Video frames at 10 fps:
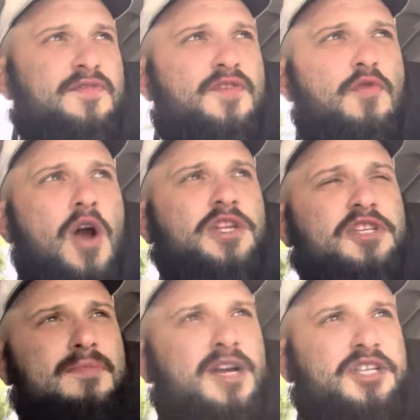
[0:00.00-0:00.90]
if you're
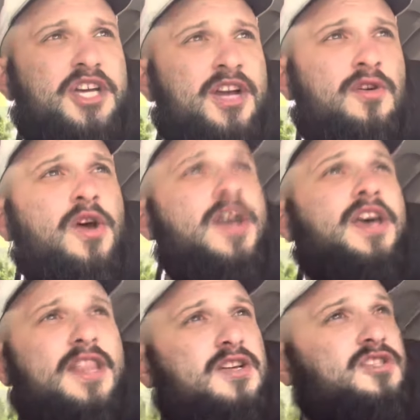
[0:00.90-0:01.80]
watching my channel,
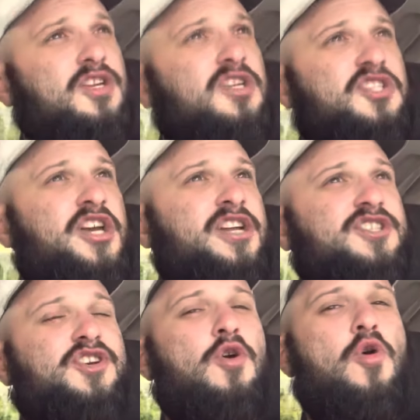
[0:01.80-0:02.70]
there's a good chance
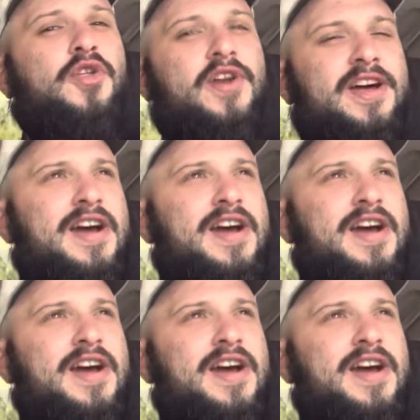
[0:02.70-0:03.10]
you're not